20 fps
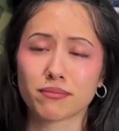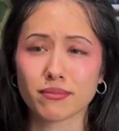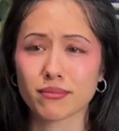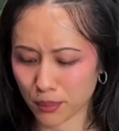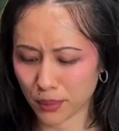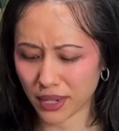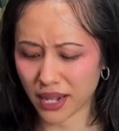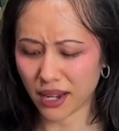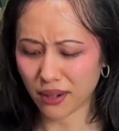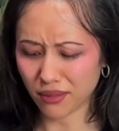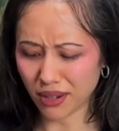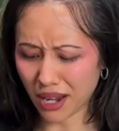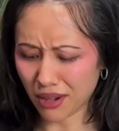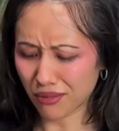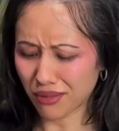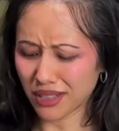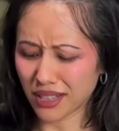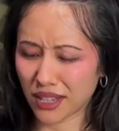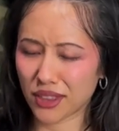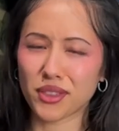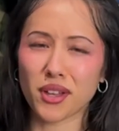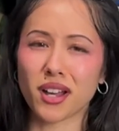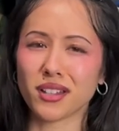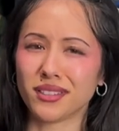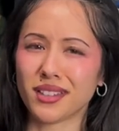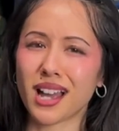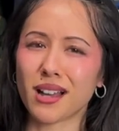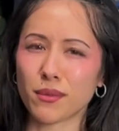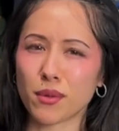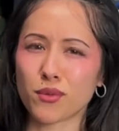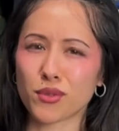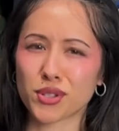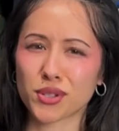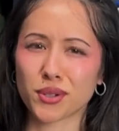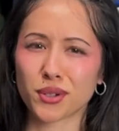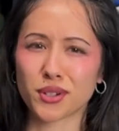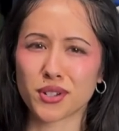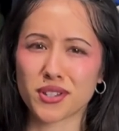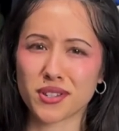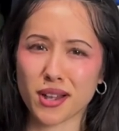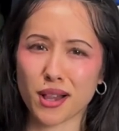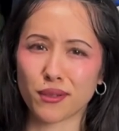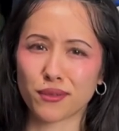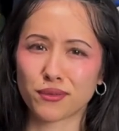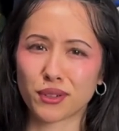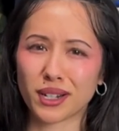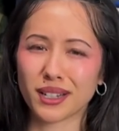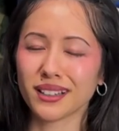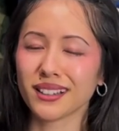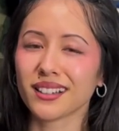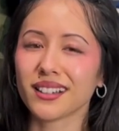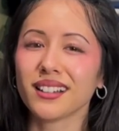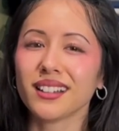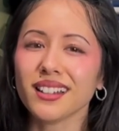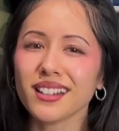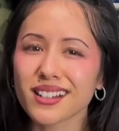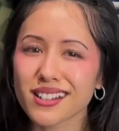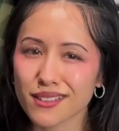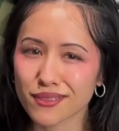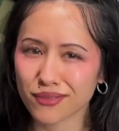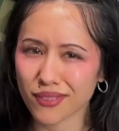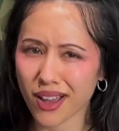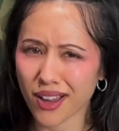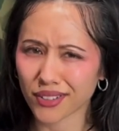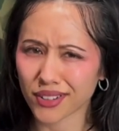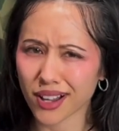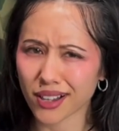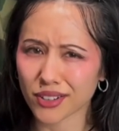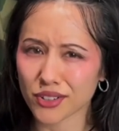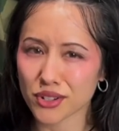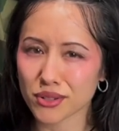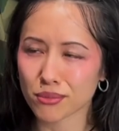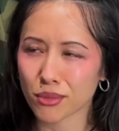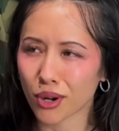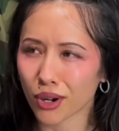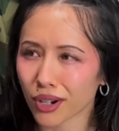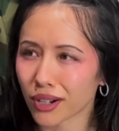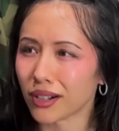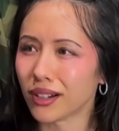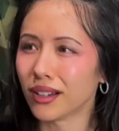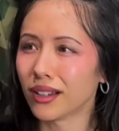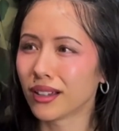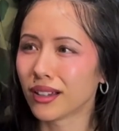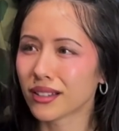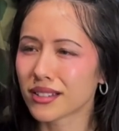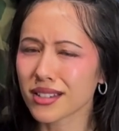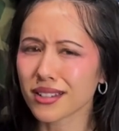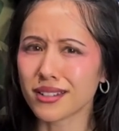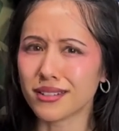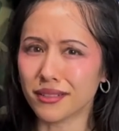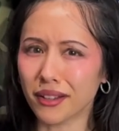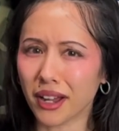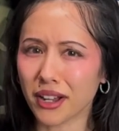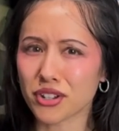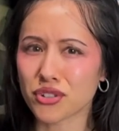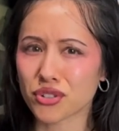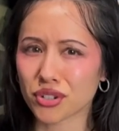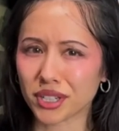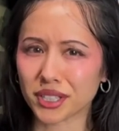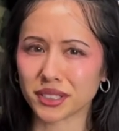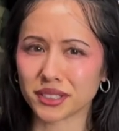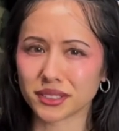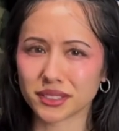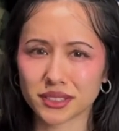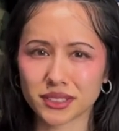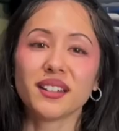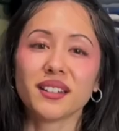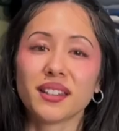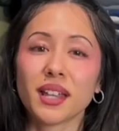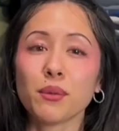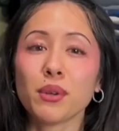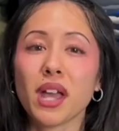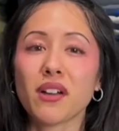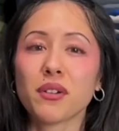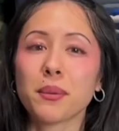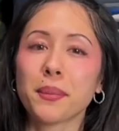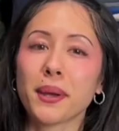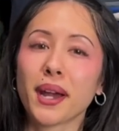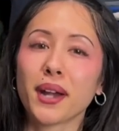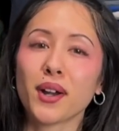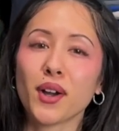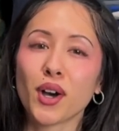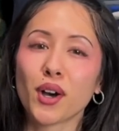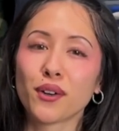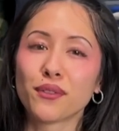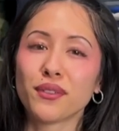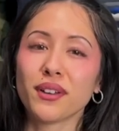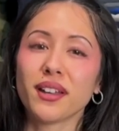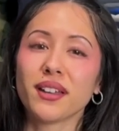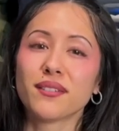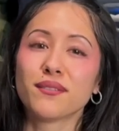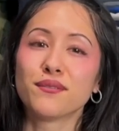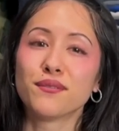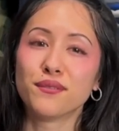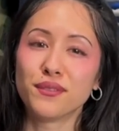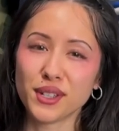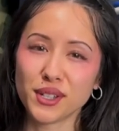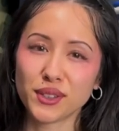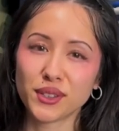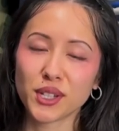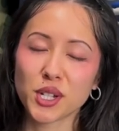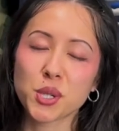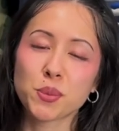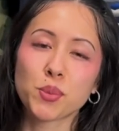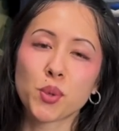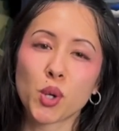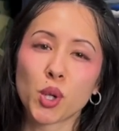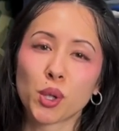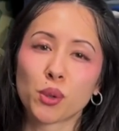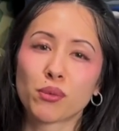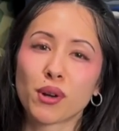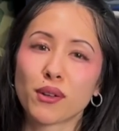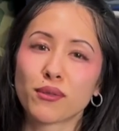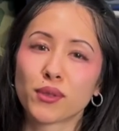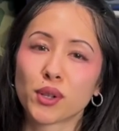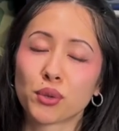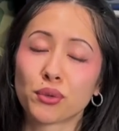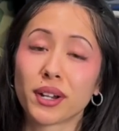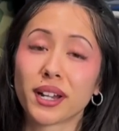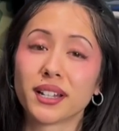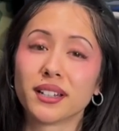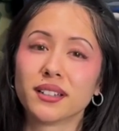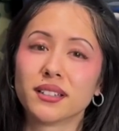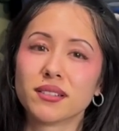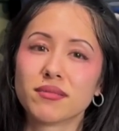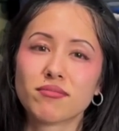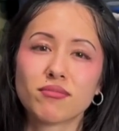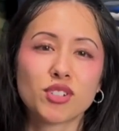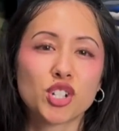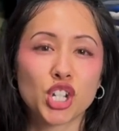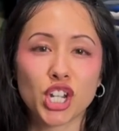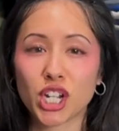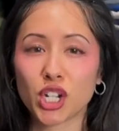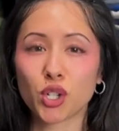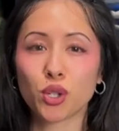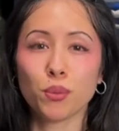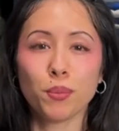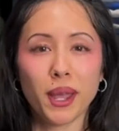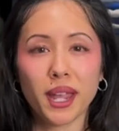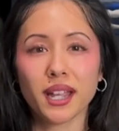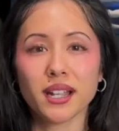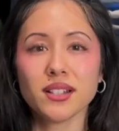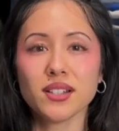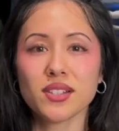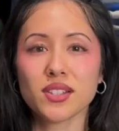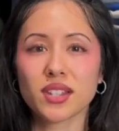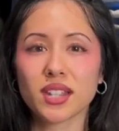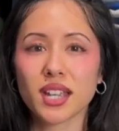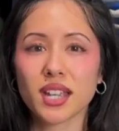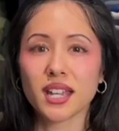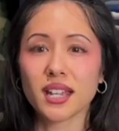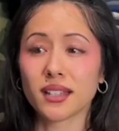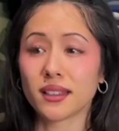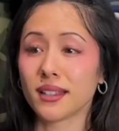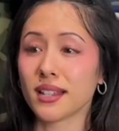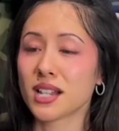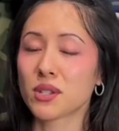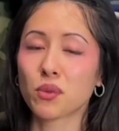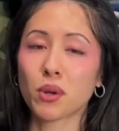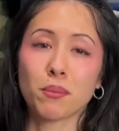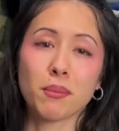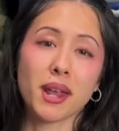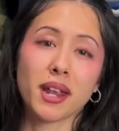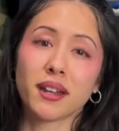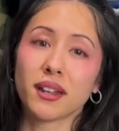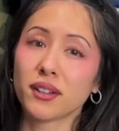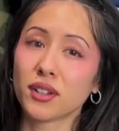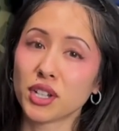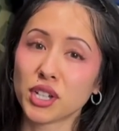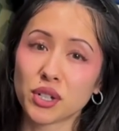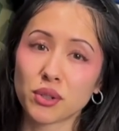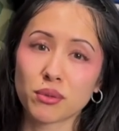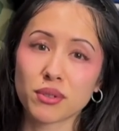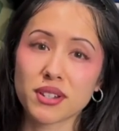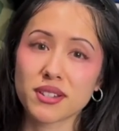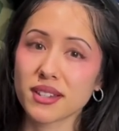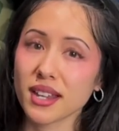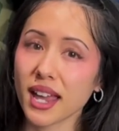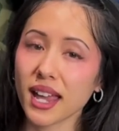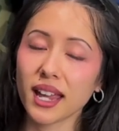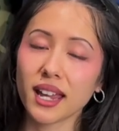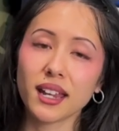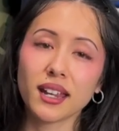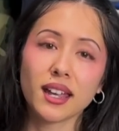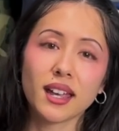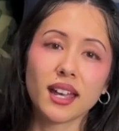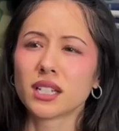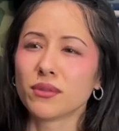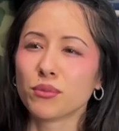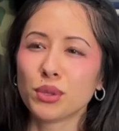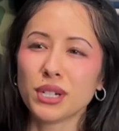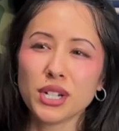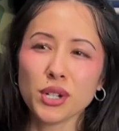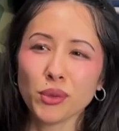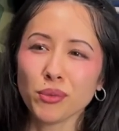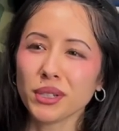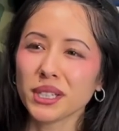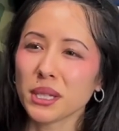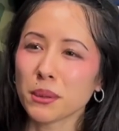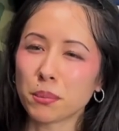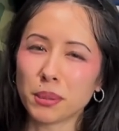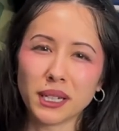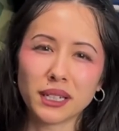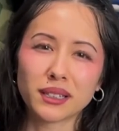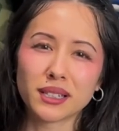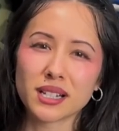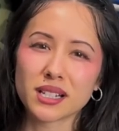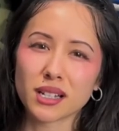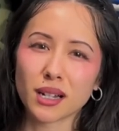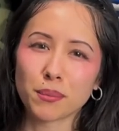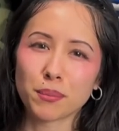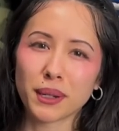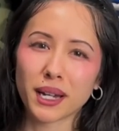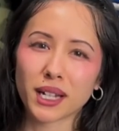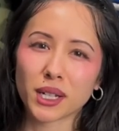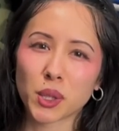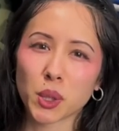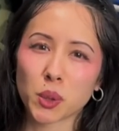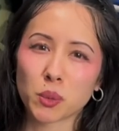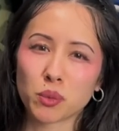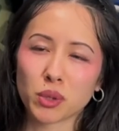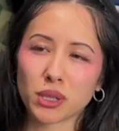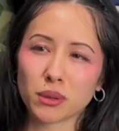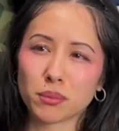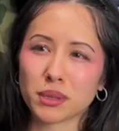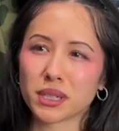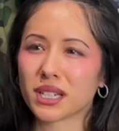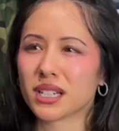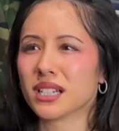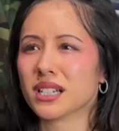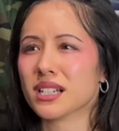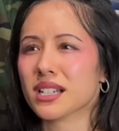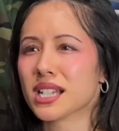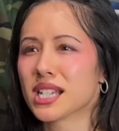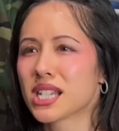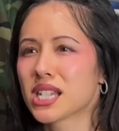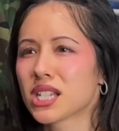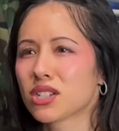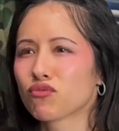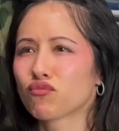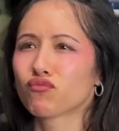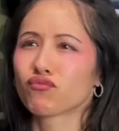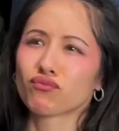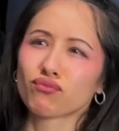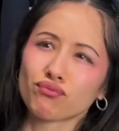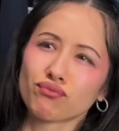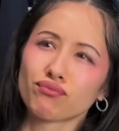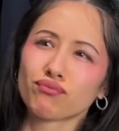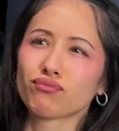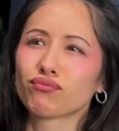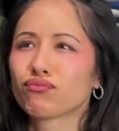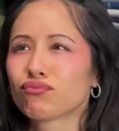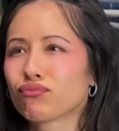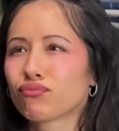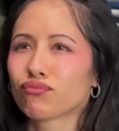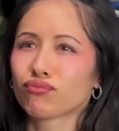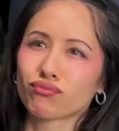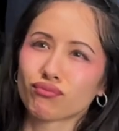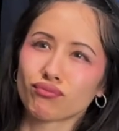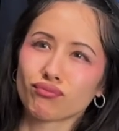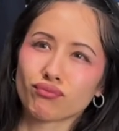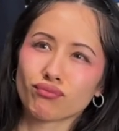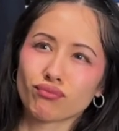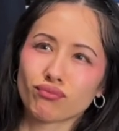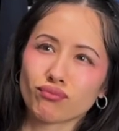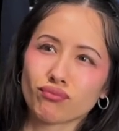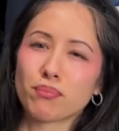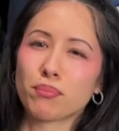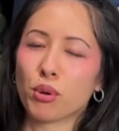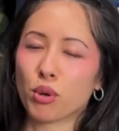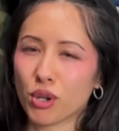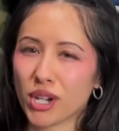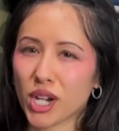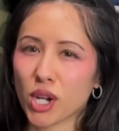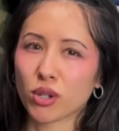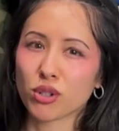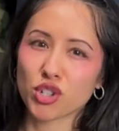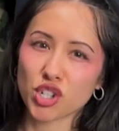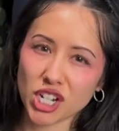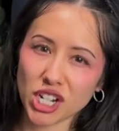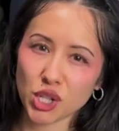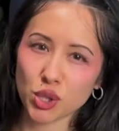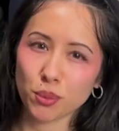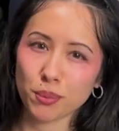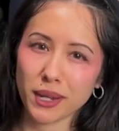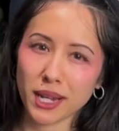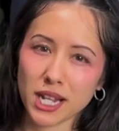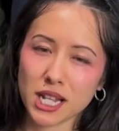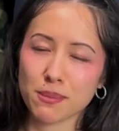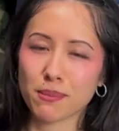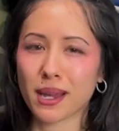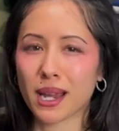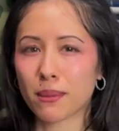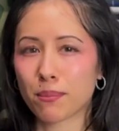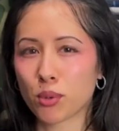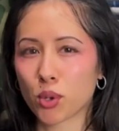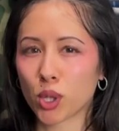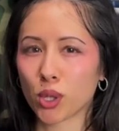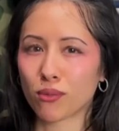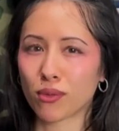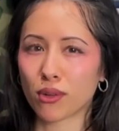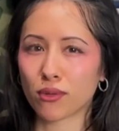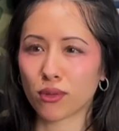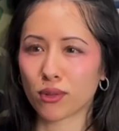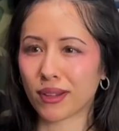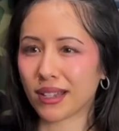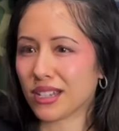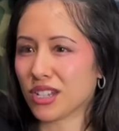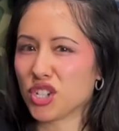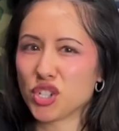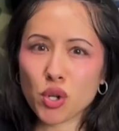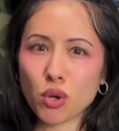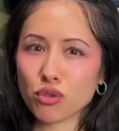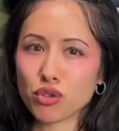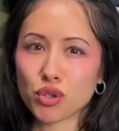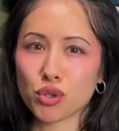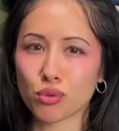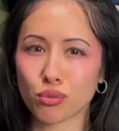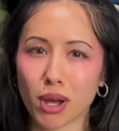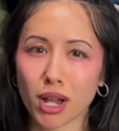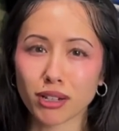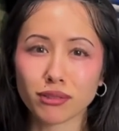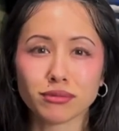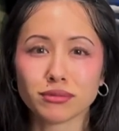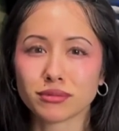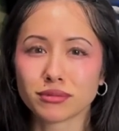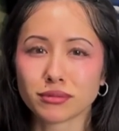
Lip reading: But I really thought that one was going to sell for at least $5 more. It's a nice shirt. Then we have a pair of vintage Polo Ralph Lauren chino pants. These were made in the USA. We don't really pick these up at Goodwill because pre-owned chino pants by Polo Ralph Lauren don't do well.